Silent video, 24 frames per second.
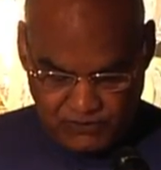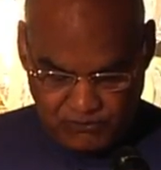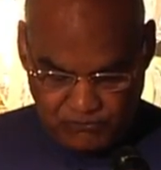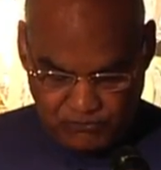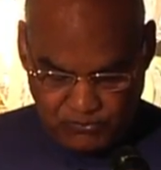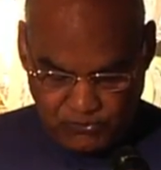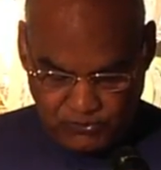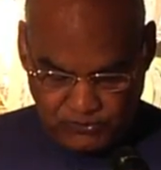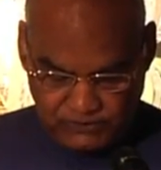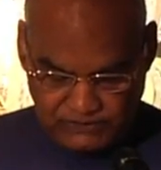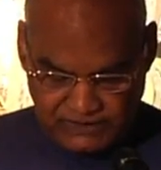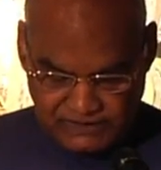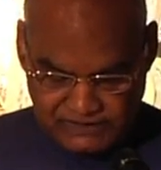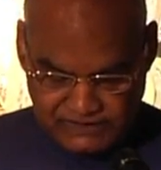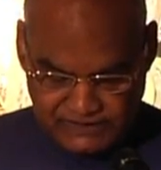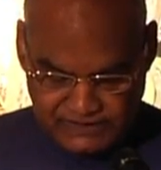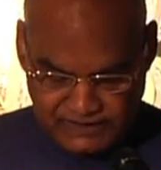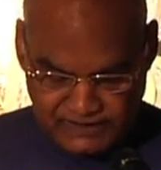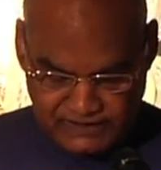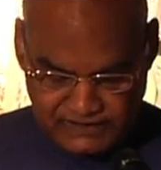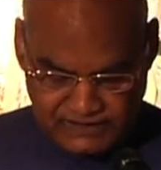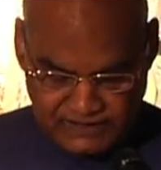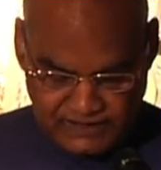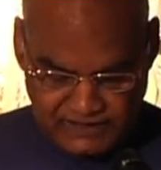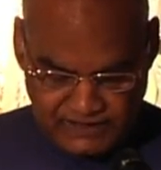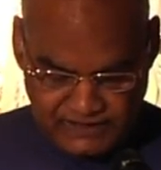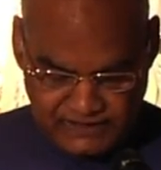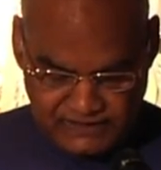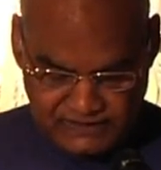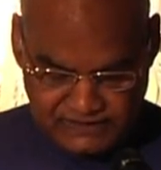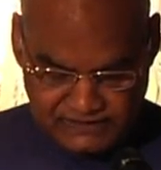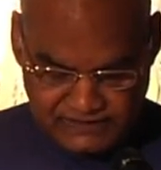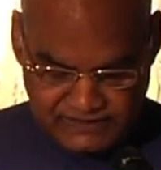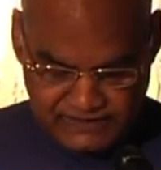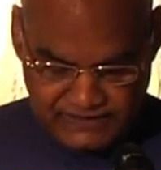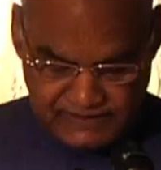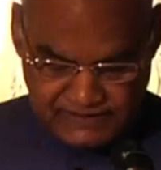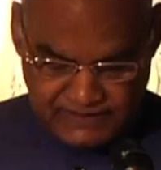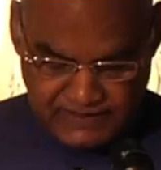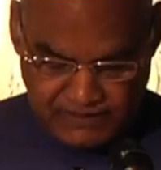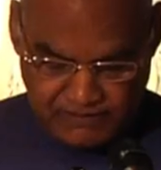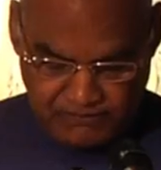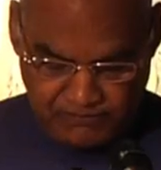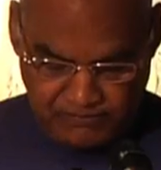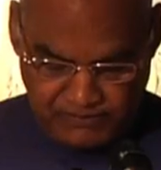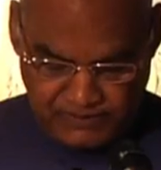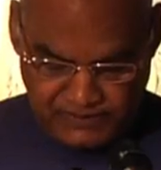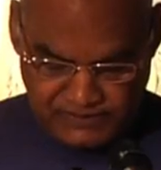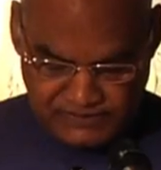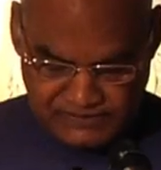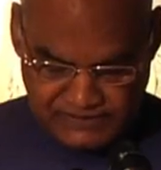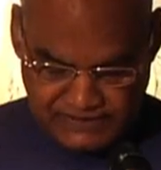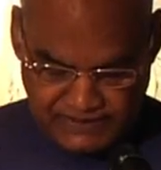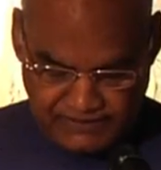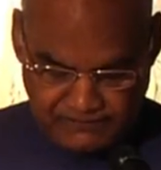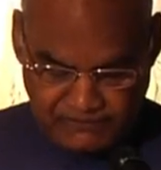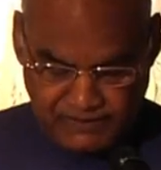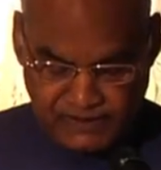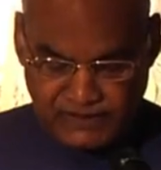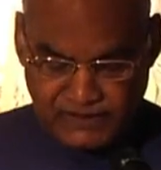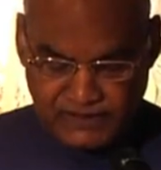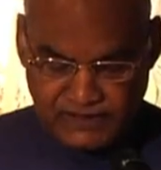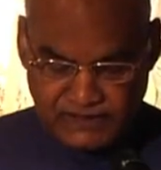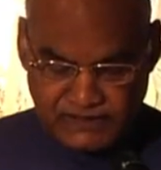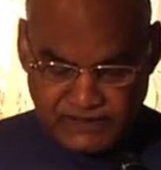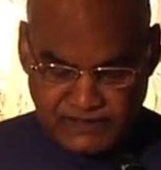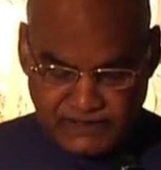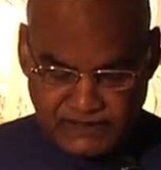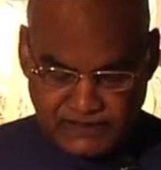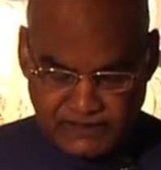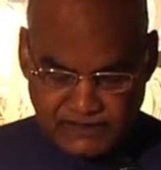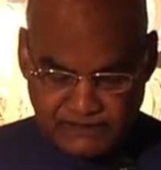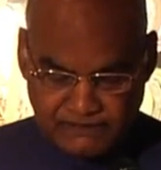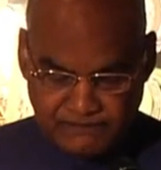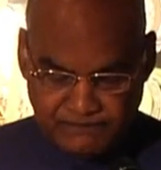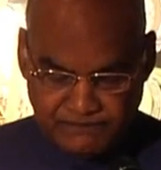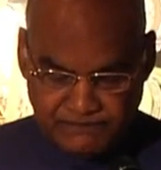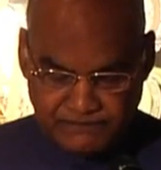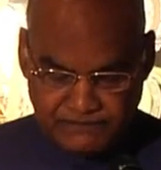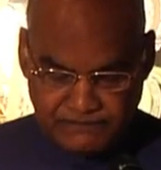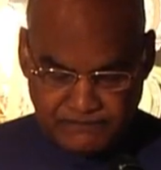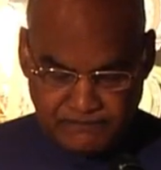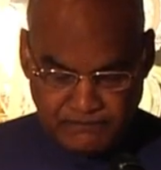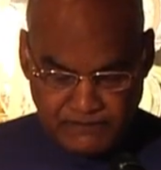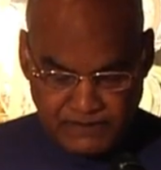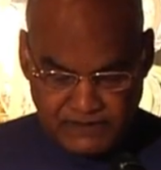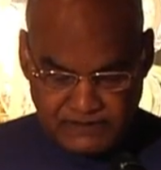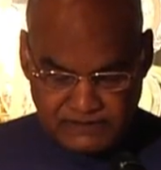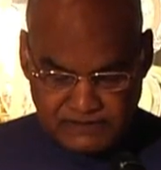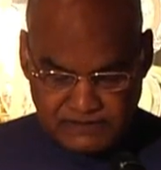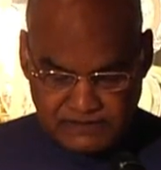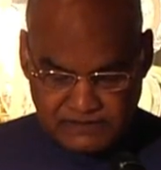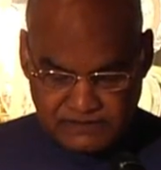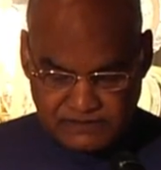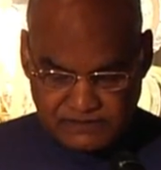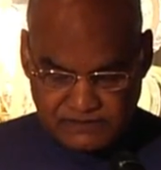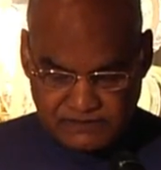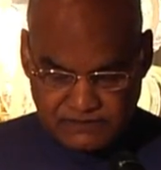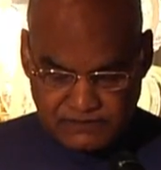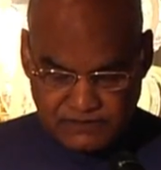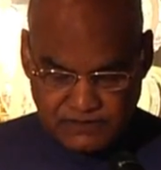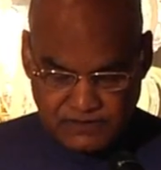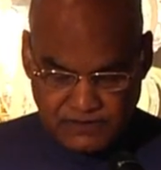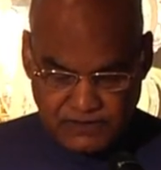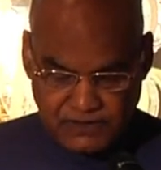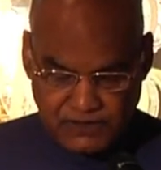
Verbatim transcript: Both the central and state governments have undertaken measures